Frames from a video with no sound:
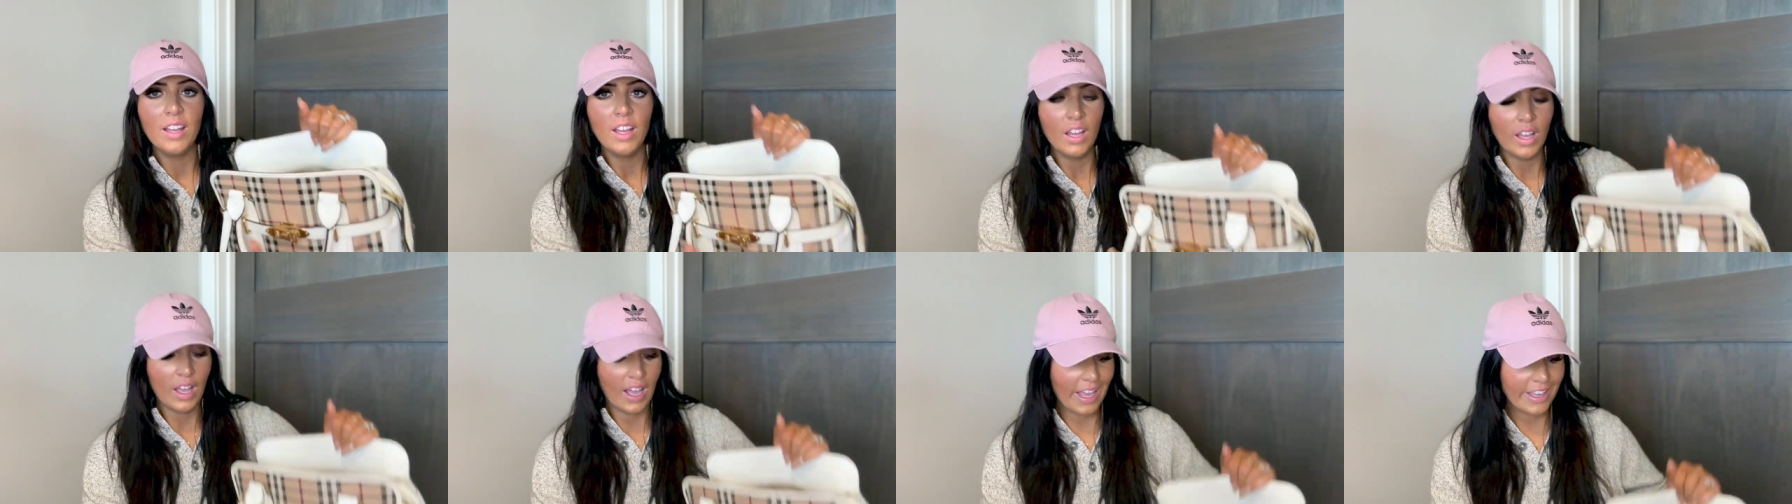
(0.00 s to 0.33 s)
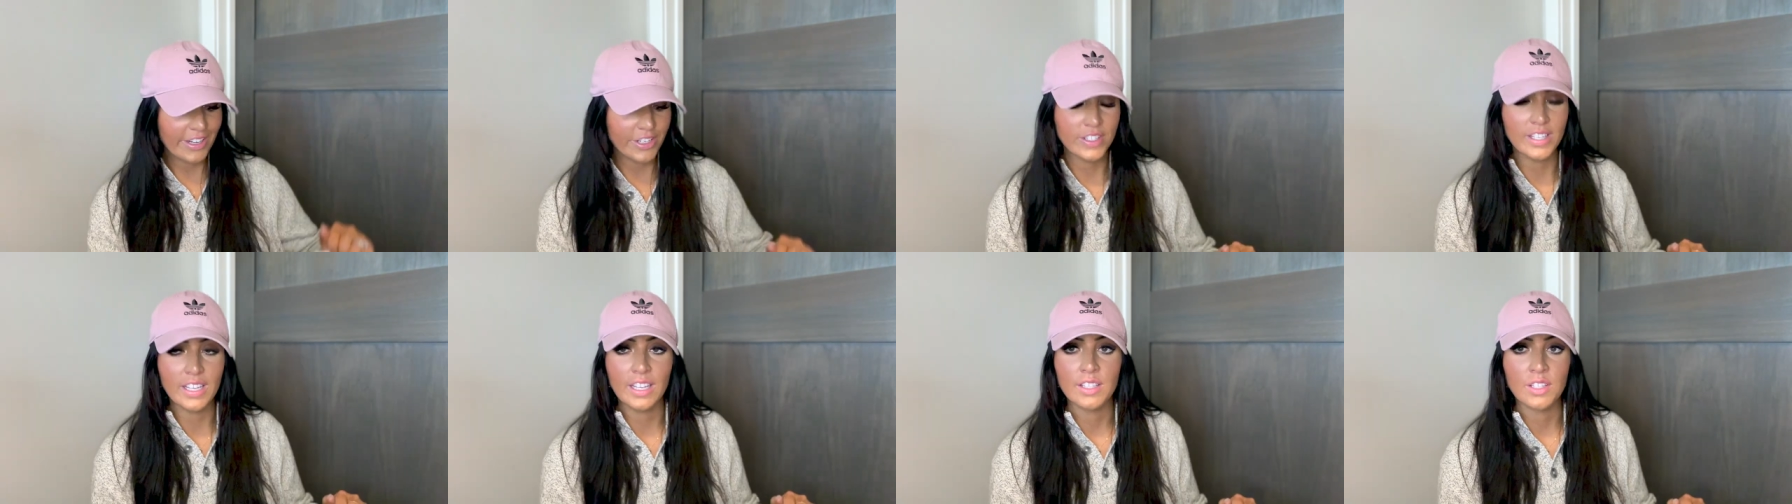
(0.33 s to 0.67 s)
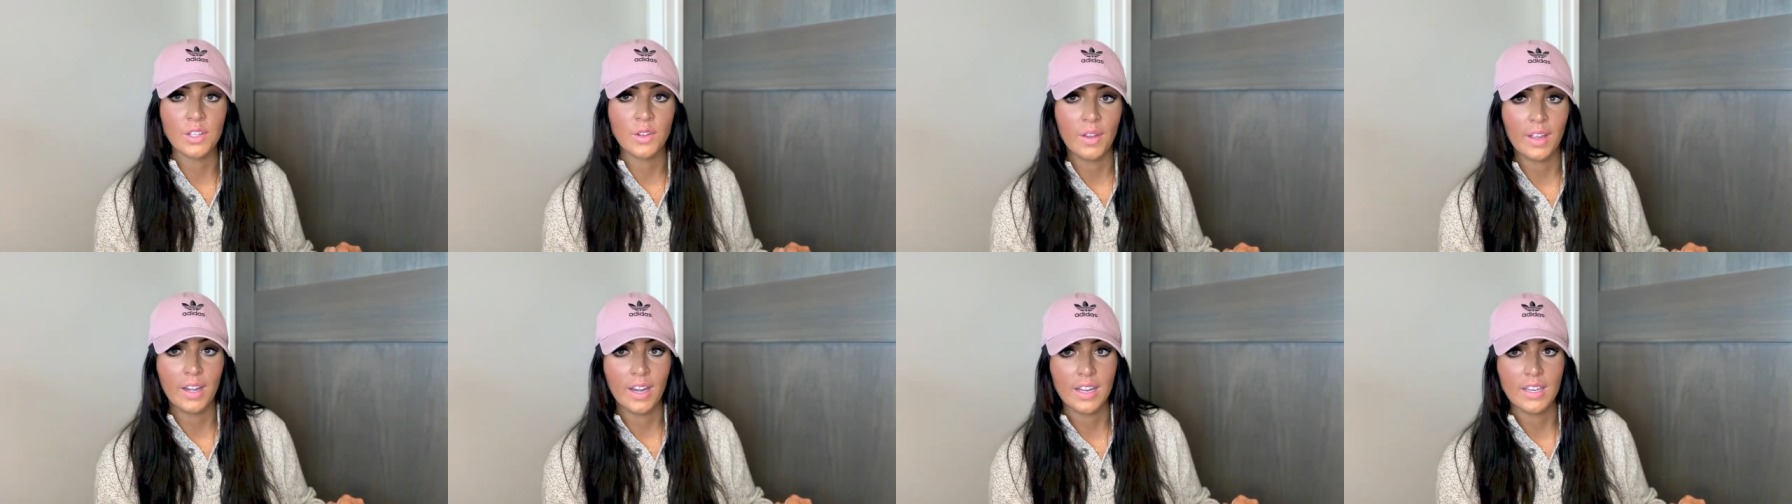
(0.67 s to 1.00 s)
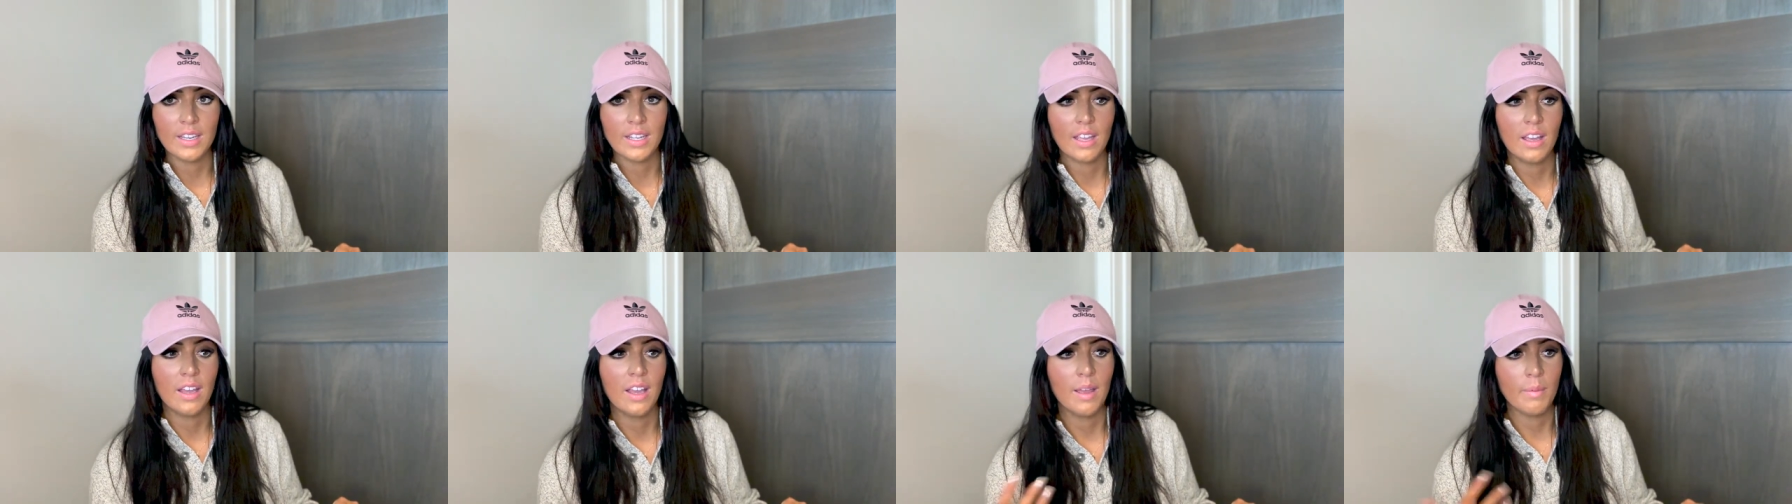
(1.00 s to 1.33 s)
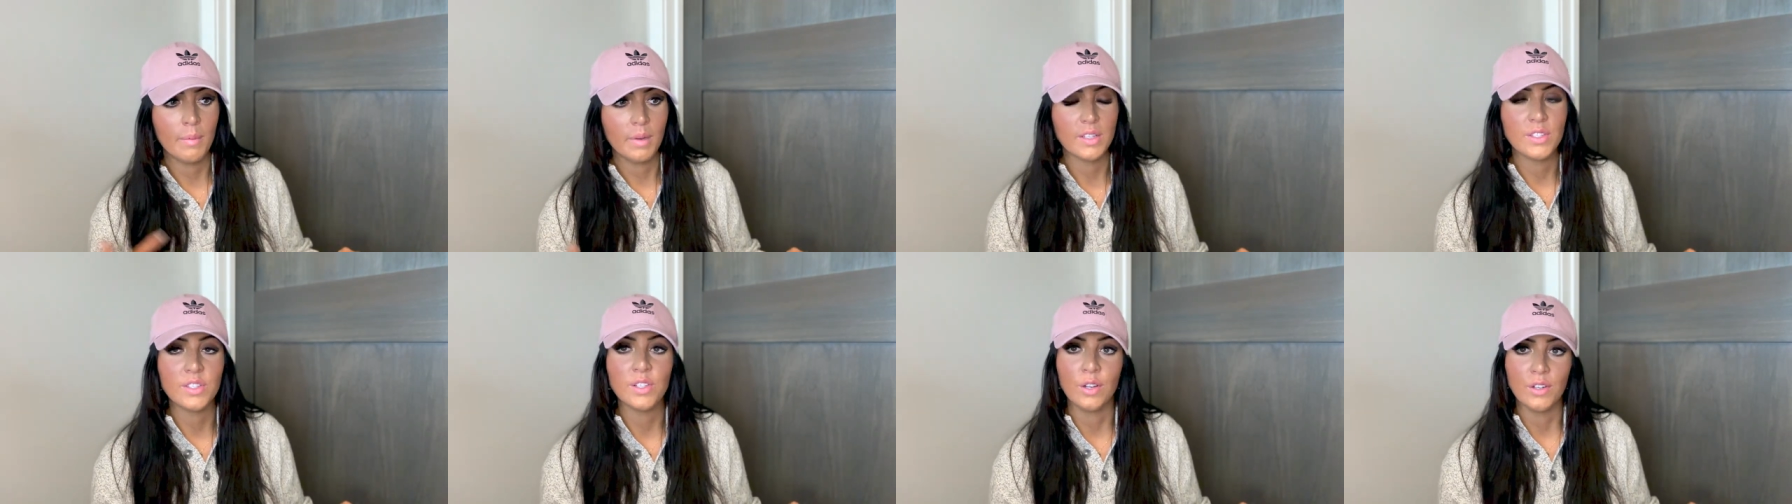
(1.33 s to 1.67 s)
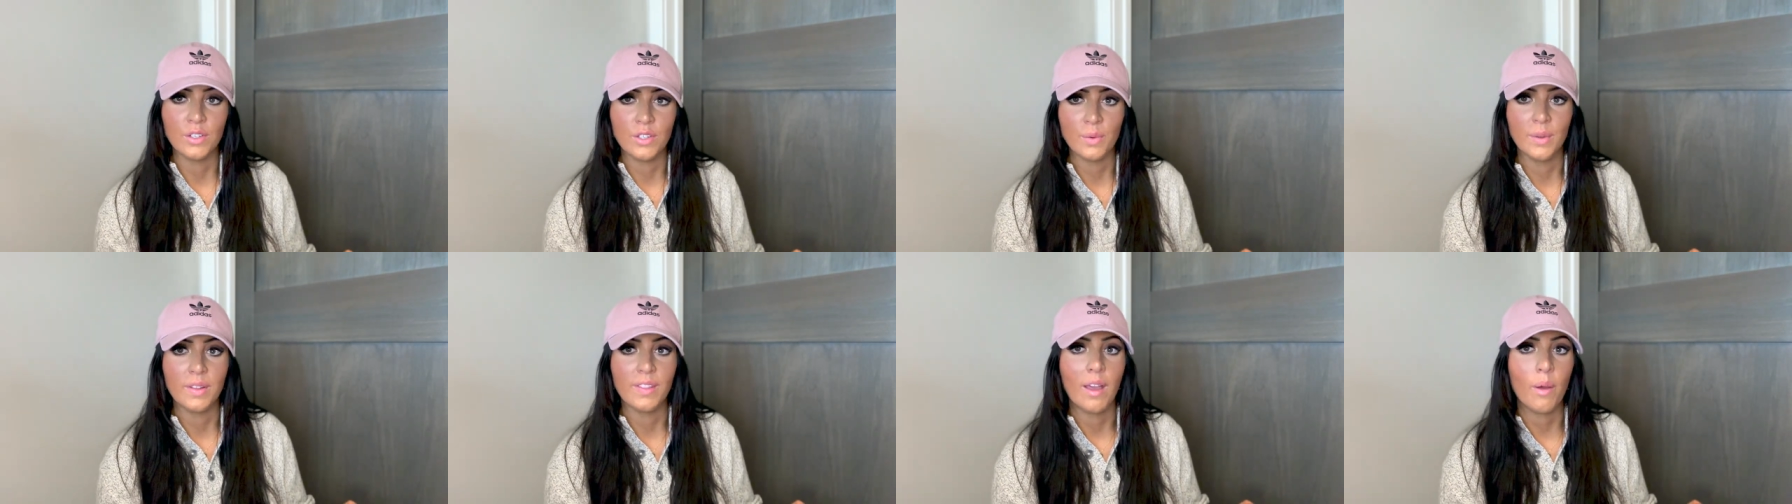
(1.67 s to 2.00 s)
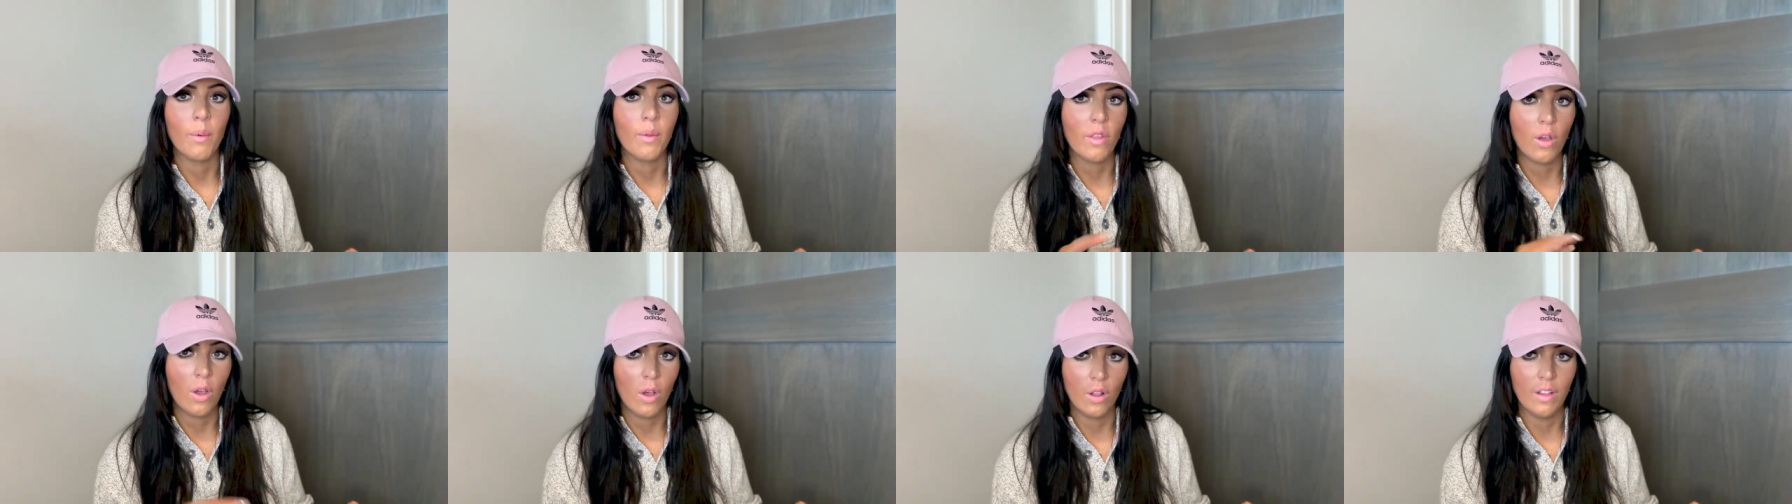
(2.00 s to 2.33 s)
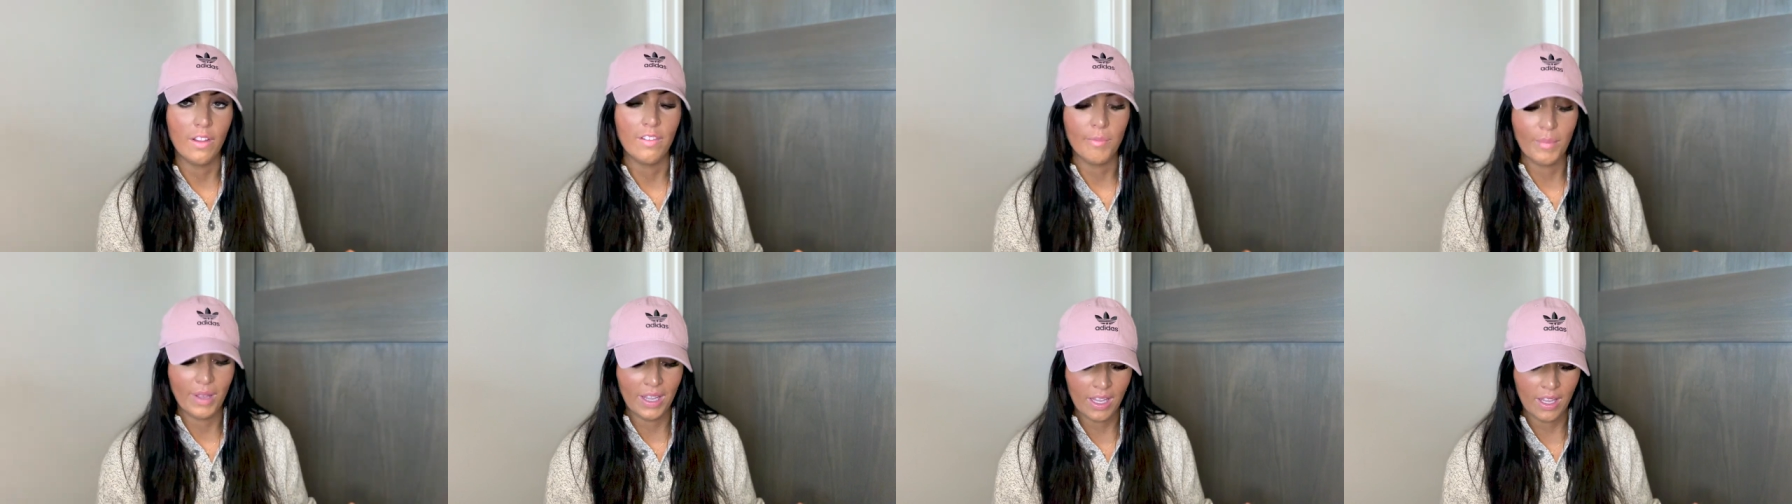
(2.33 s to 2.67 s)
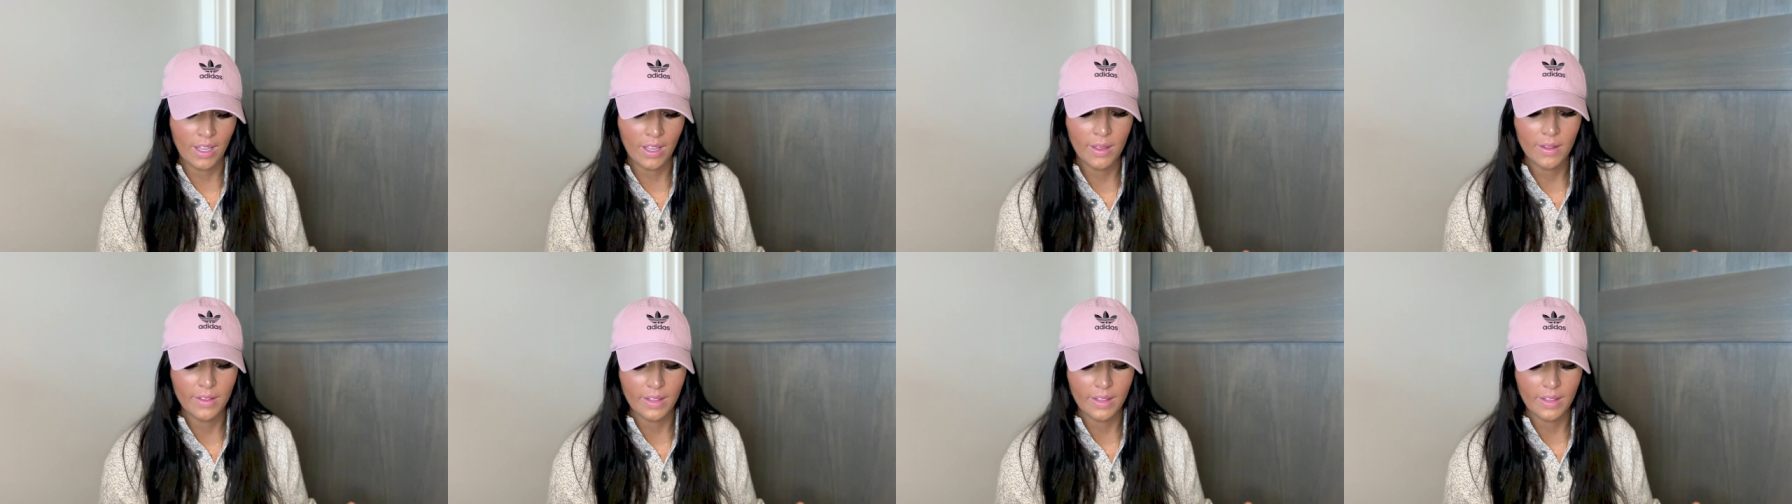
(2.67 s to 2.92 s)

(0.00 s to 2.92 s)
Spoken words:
I just think it's a great idea. I'm gonna start doing that with all of my